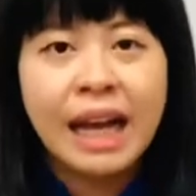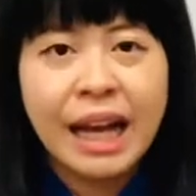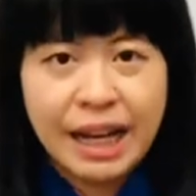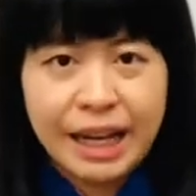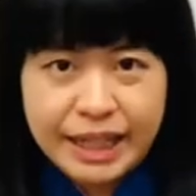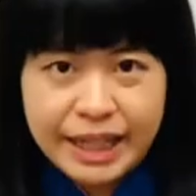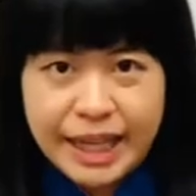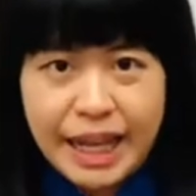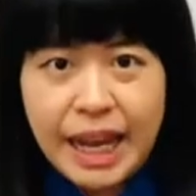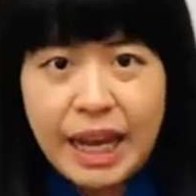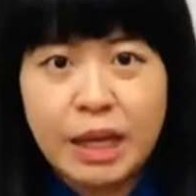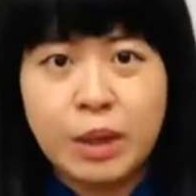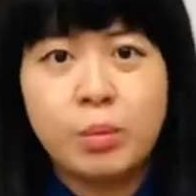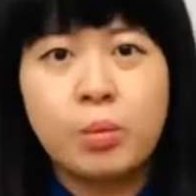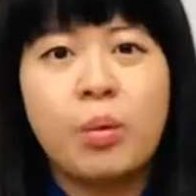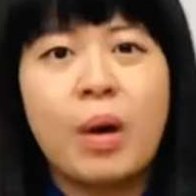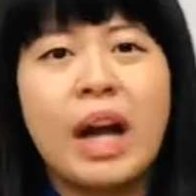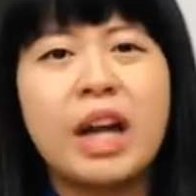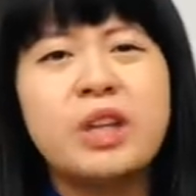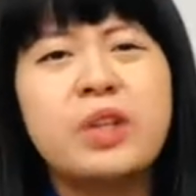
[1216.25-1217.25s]

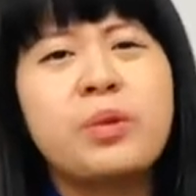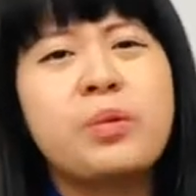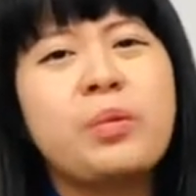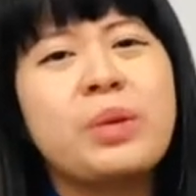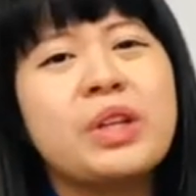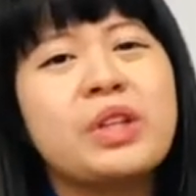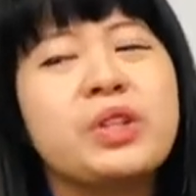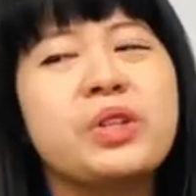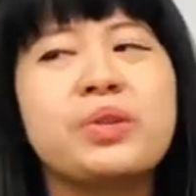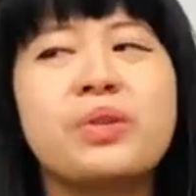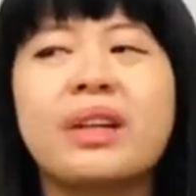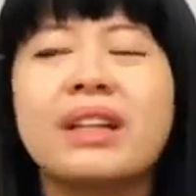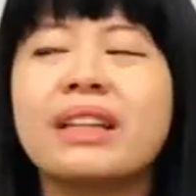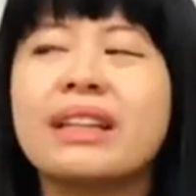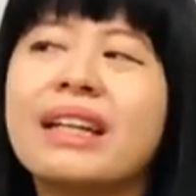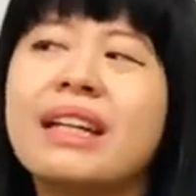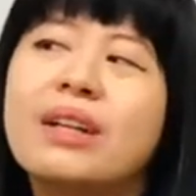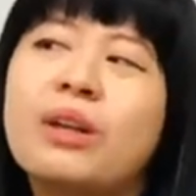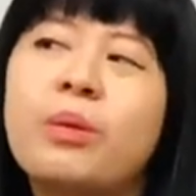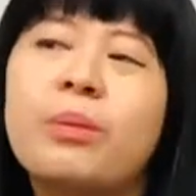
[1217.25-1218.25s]
Again, why don't we do a
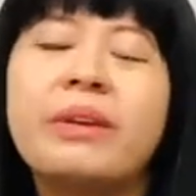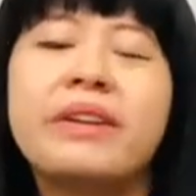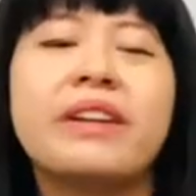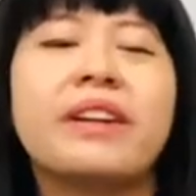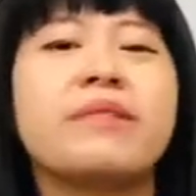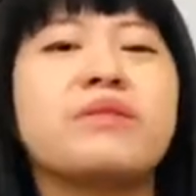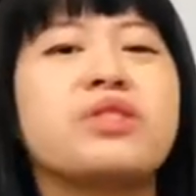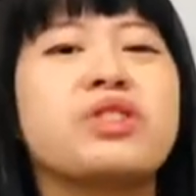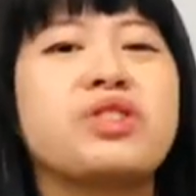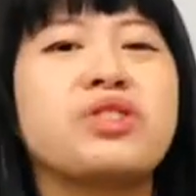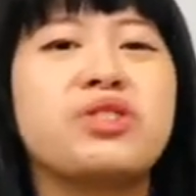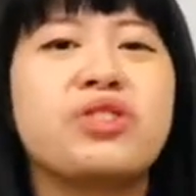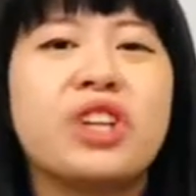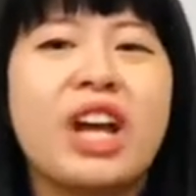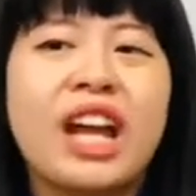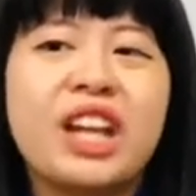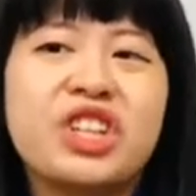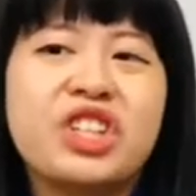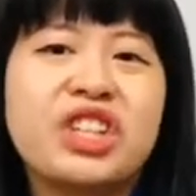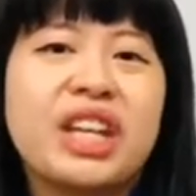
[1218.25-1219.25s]
little bit of
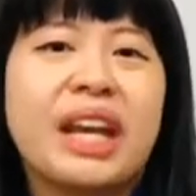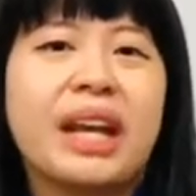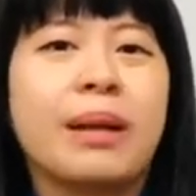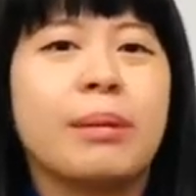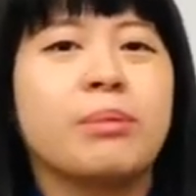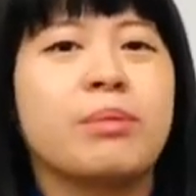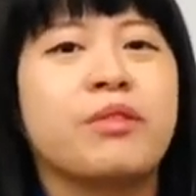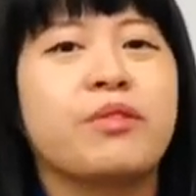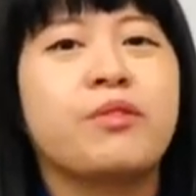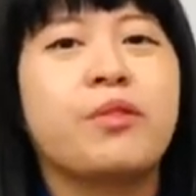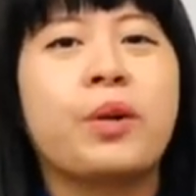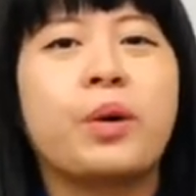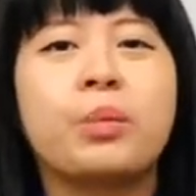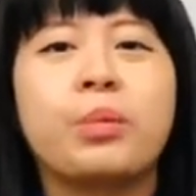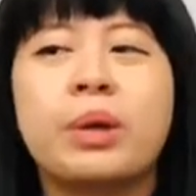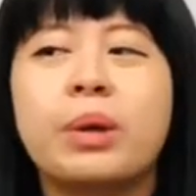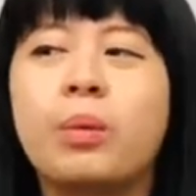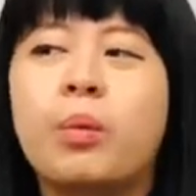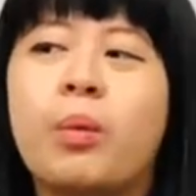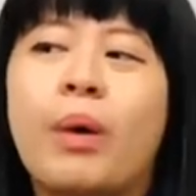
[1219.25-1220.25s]
stretching before
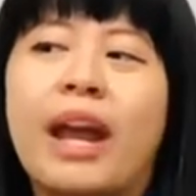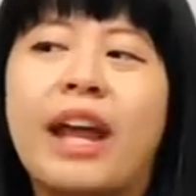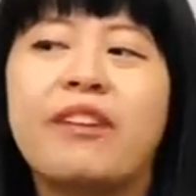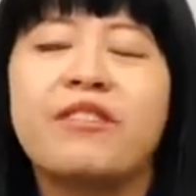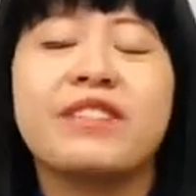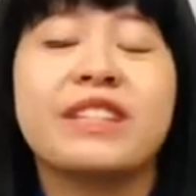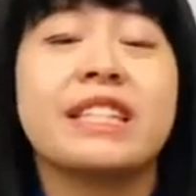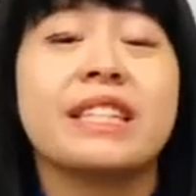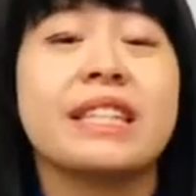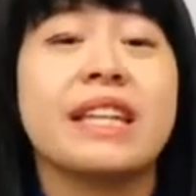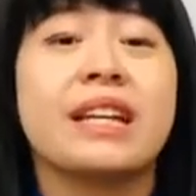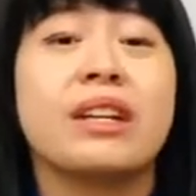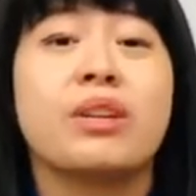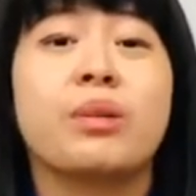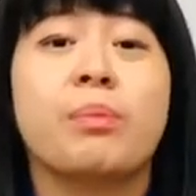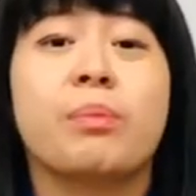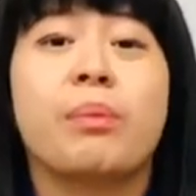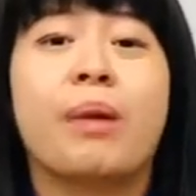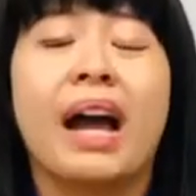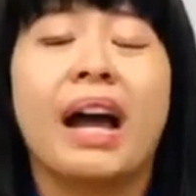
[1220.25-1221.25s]
we wave and say
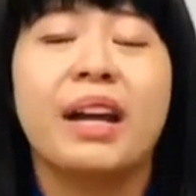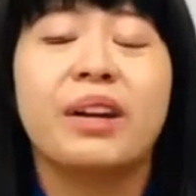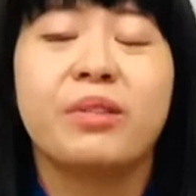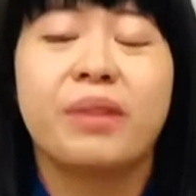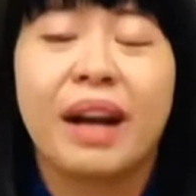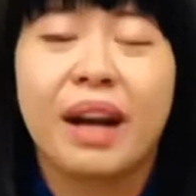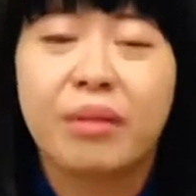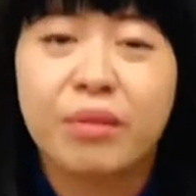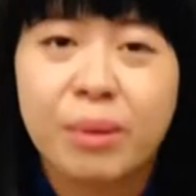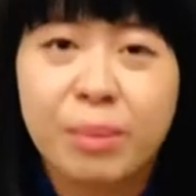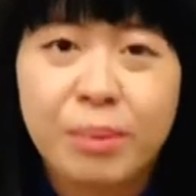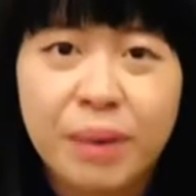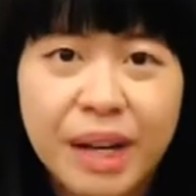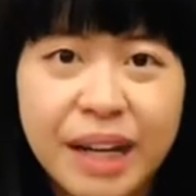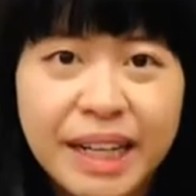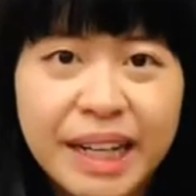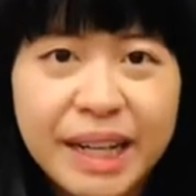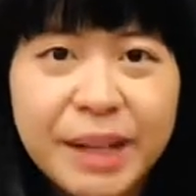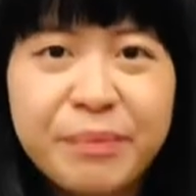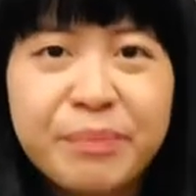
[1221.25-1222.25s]
goodbye to
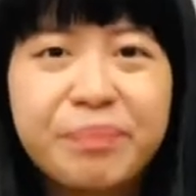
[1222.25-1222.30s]
everybody?